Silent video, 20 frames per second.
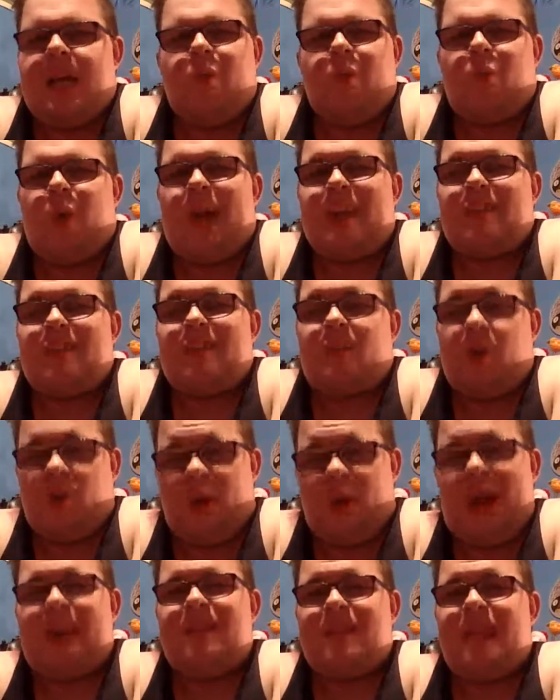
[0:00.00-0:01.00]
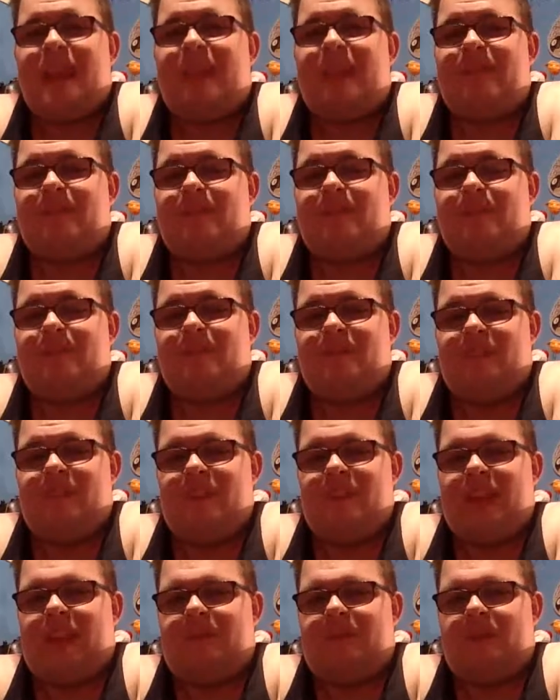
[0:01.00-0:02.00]
right until 08. They
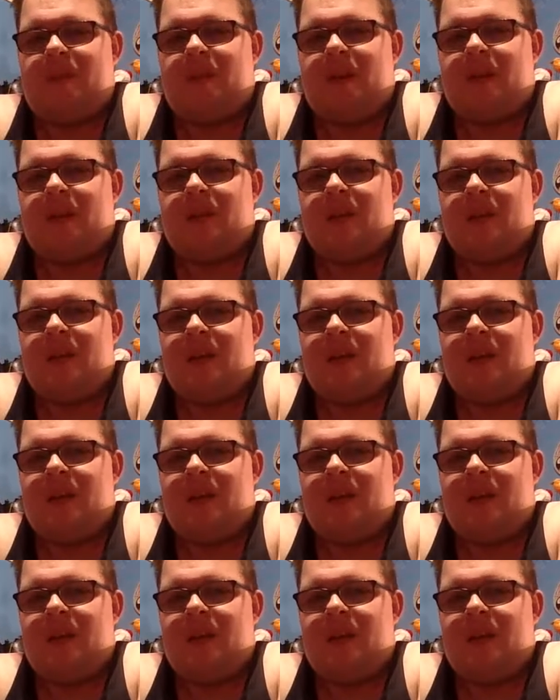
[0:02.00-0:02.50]
feuded.